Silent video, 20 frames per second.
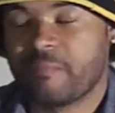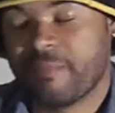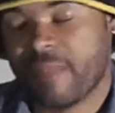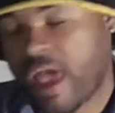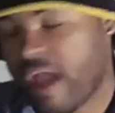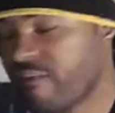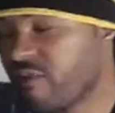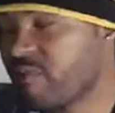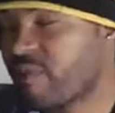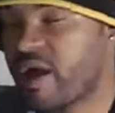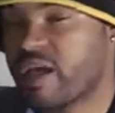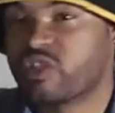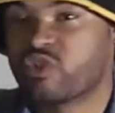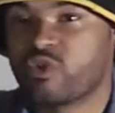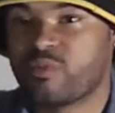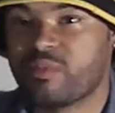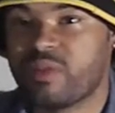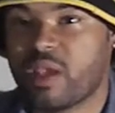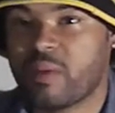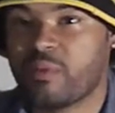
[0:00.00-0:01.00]
everybody's
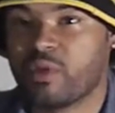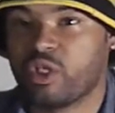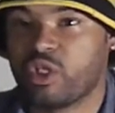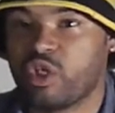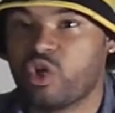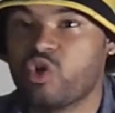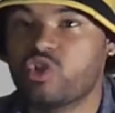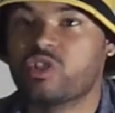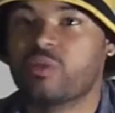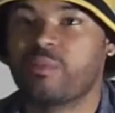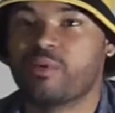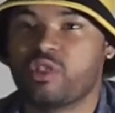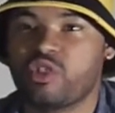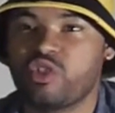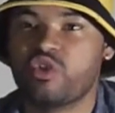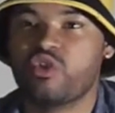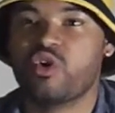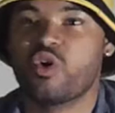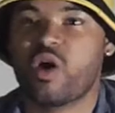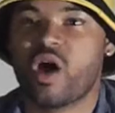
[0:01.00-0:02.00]
going to be able to use it, but
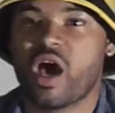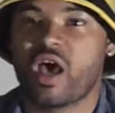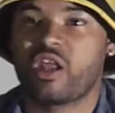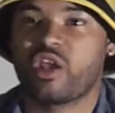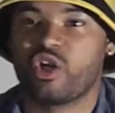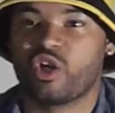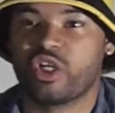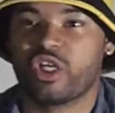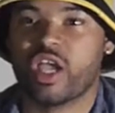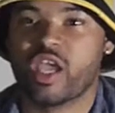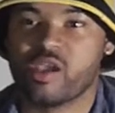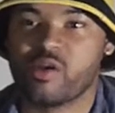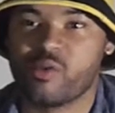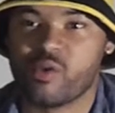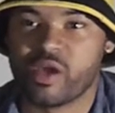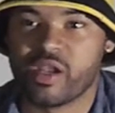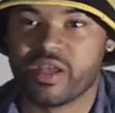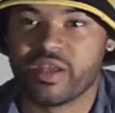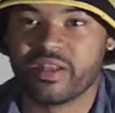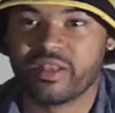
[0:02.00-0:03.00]
you know how to create
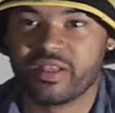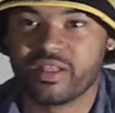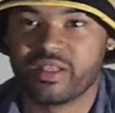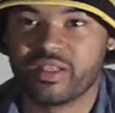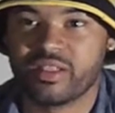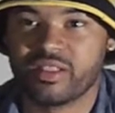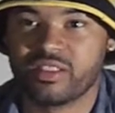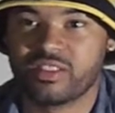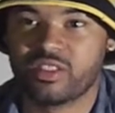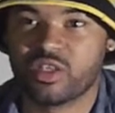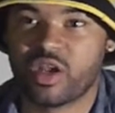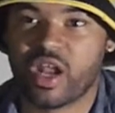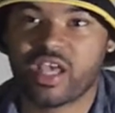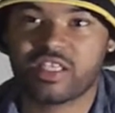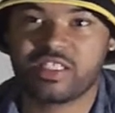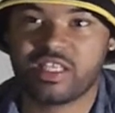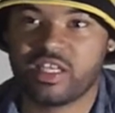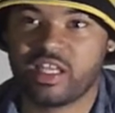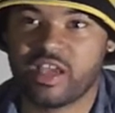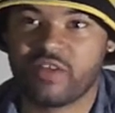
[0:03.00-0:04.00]
with it. So
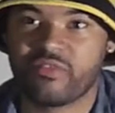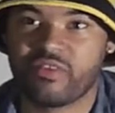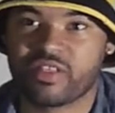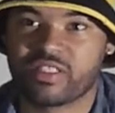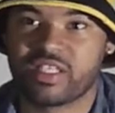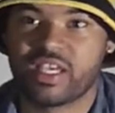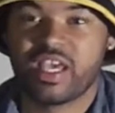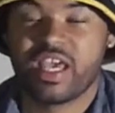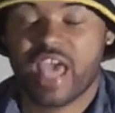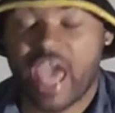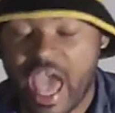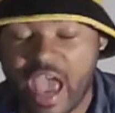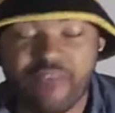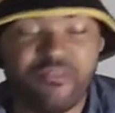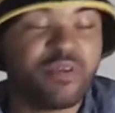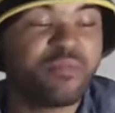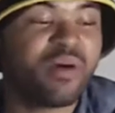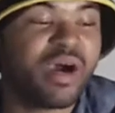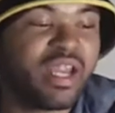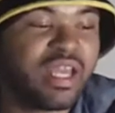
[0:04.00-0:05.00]
that's the difference.
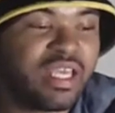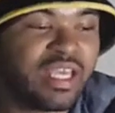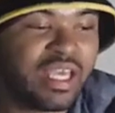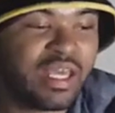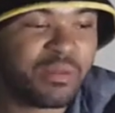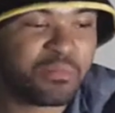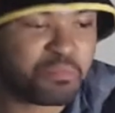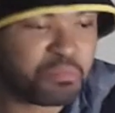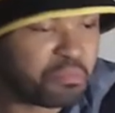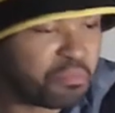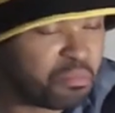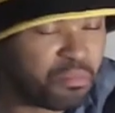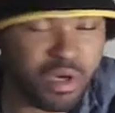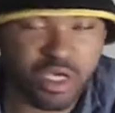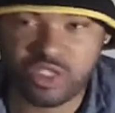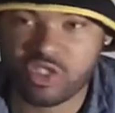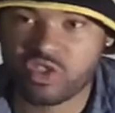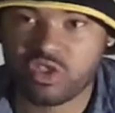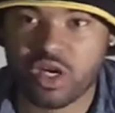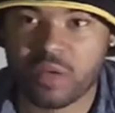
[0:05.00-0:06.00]
Everybody can
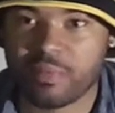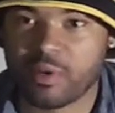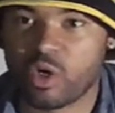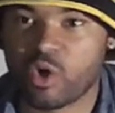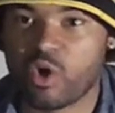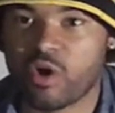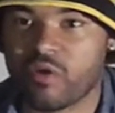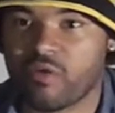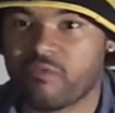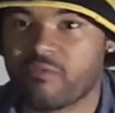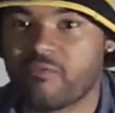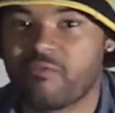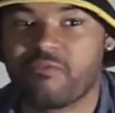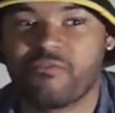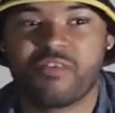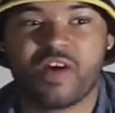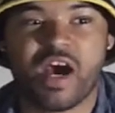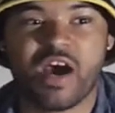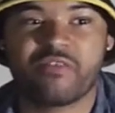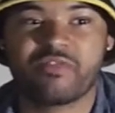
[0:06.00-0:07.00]
muster up a good
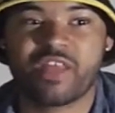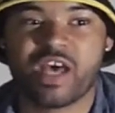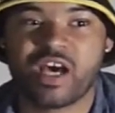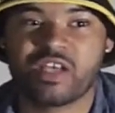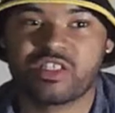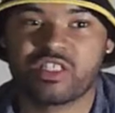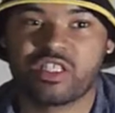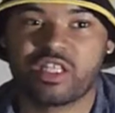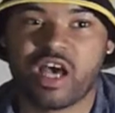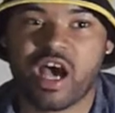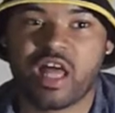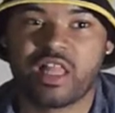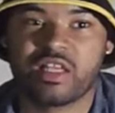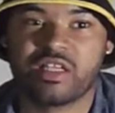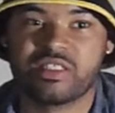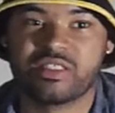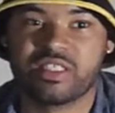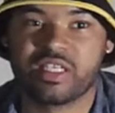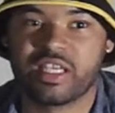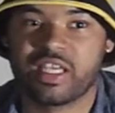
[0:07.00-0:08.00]

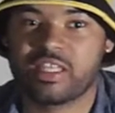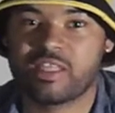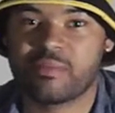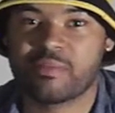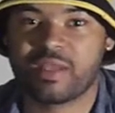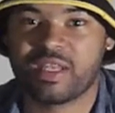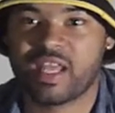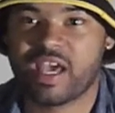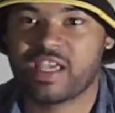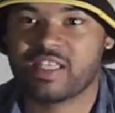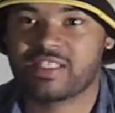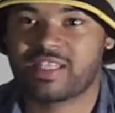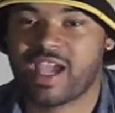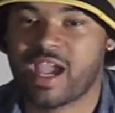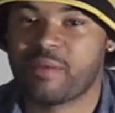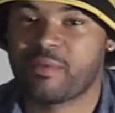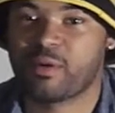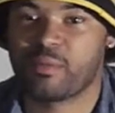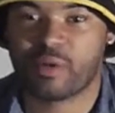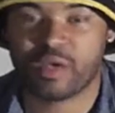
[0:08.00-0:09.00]
$5,000 to get them a nice
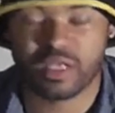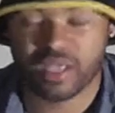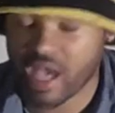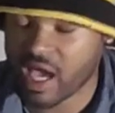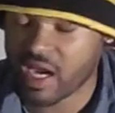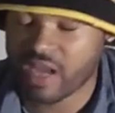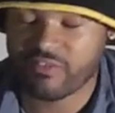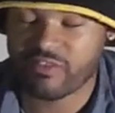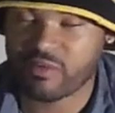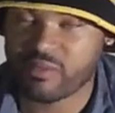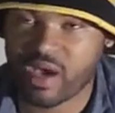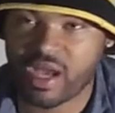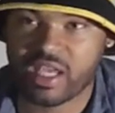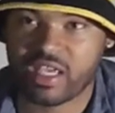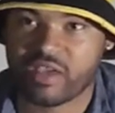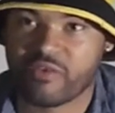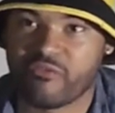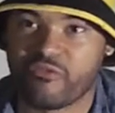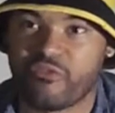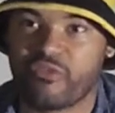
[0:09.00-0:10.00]
camera, but not everybody
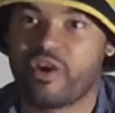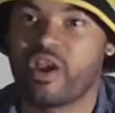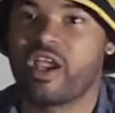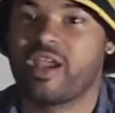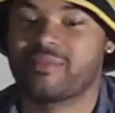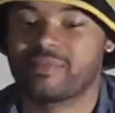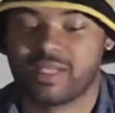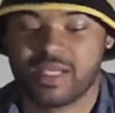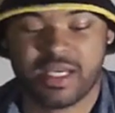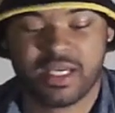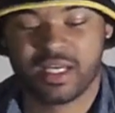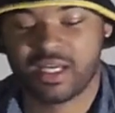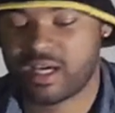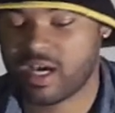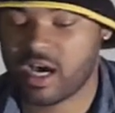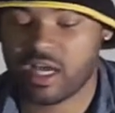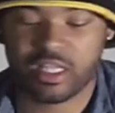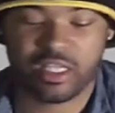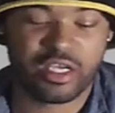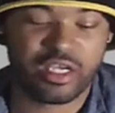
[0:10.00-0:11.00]
can frame,
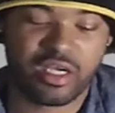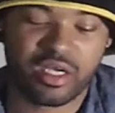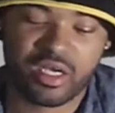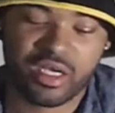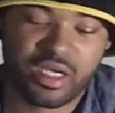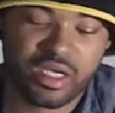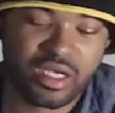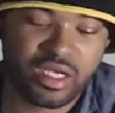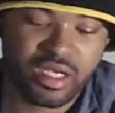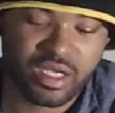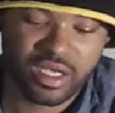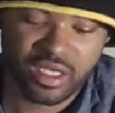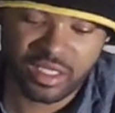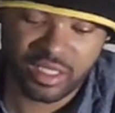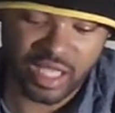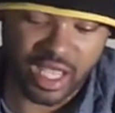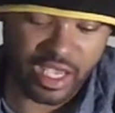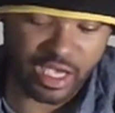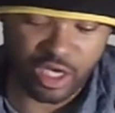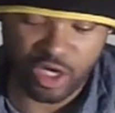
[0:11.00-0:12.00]
color,
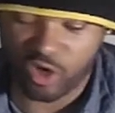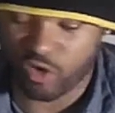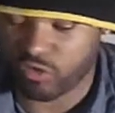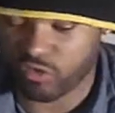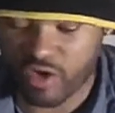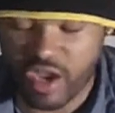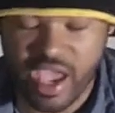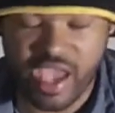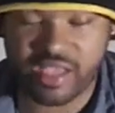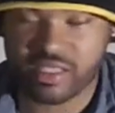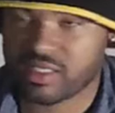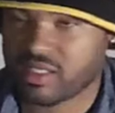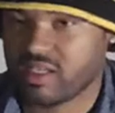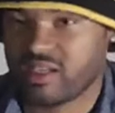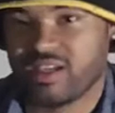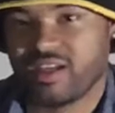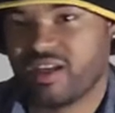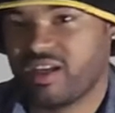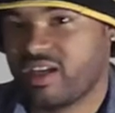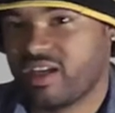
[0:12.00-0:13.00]
like correct.
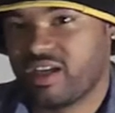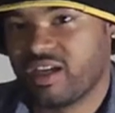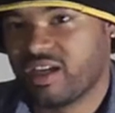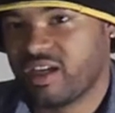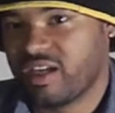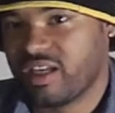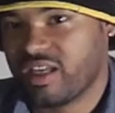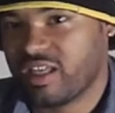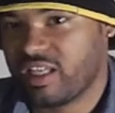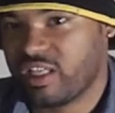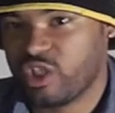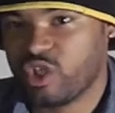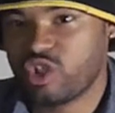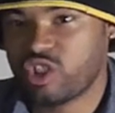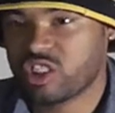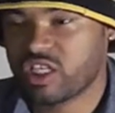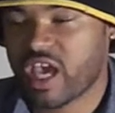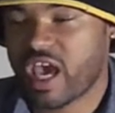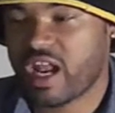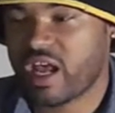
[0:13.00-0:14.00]
You
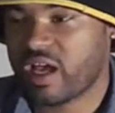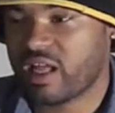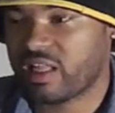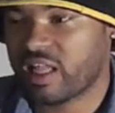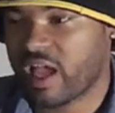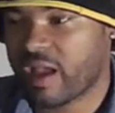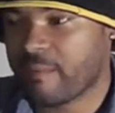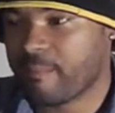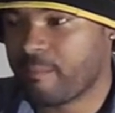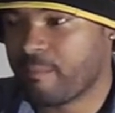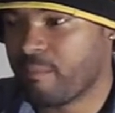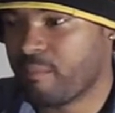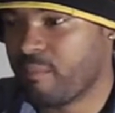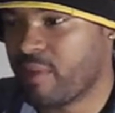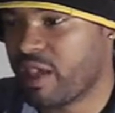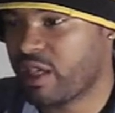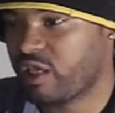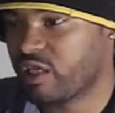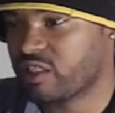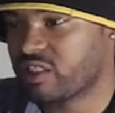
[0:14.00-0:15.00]
just gotta like
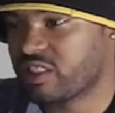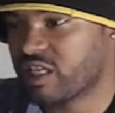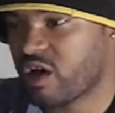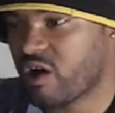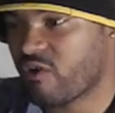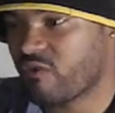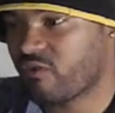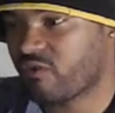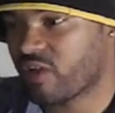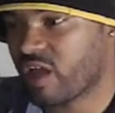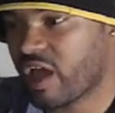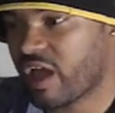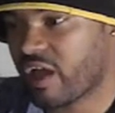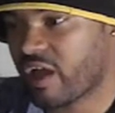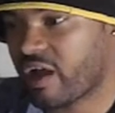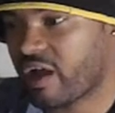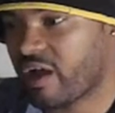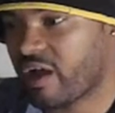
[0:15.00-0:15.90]
make yourself like